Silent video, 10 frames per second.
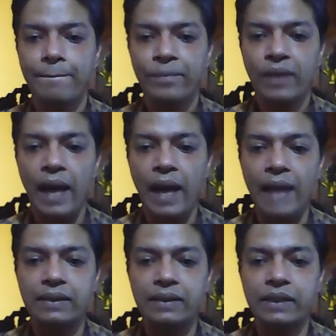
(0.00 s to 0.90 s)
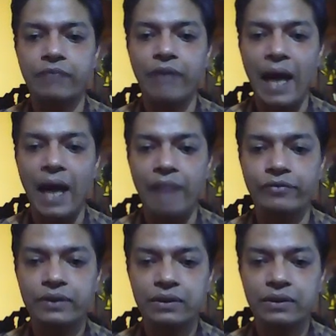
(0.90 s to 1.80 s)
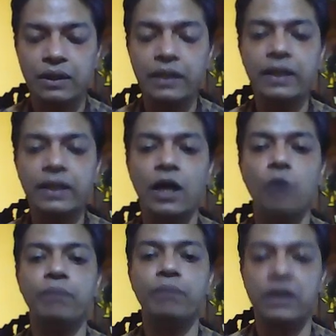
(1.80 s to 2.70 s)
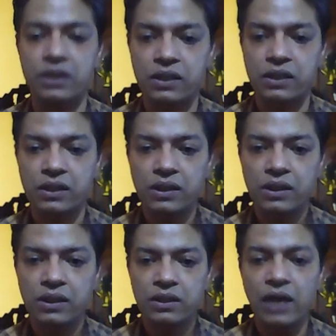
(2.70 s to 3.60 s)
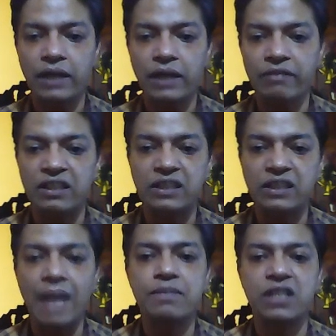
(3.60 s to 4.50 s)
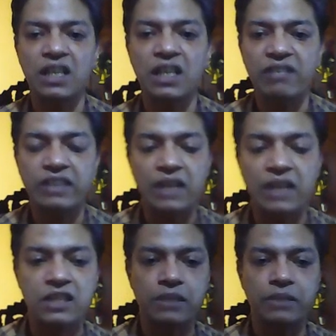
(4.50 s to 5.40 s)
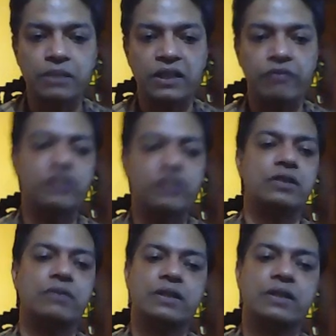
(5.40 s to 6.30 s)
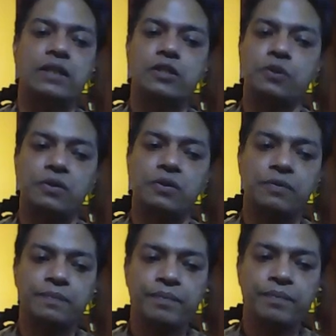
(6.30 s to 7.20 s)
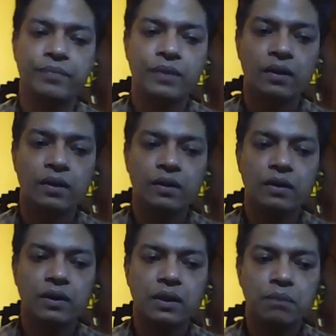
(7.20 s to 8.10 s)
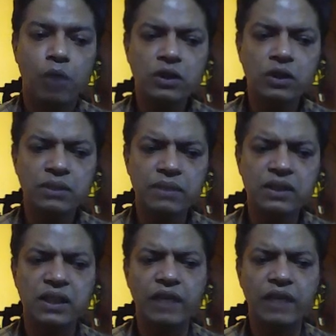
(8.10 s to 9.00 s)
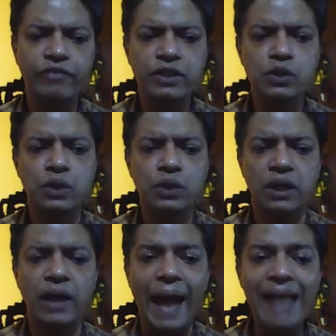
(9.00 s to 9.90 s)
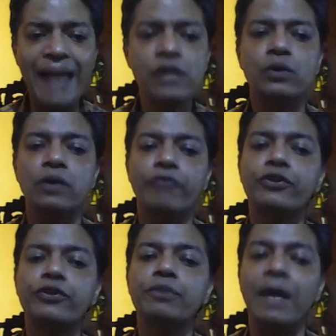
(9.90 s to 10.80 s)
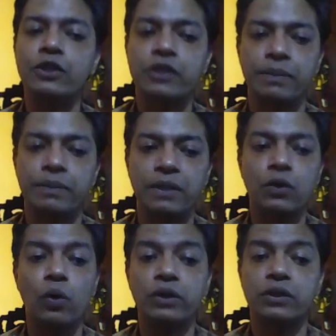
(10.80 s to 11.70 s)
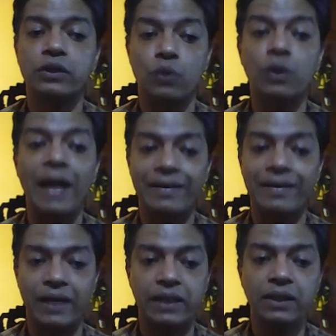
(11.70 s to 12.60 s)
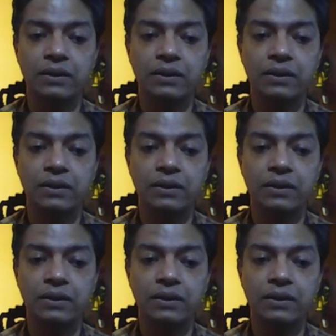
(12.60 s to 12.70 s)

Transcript: And here we have the lyrical outburst, starting with a damsel with a dulcimer in a vision once I saw. Box number C refers to the endnote of true manuscript in Coleridge's own handwriting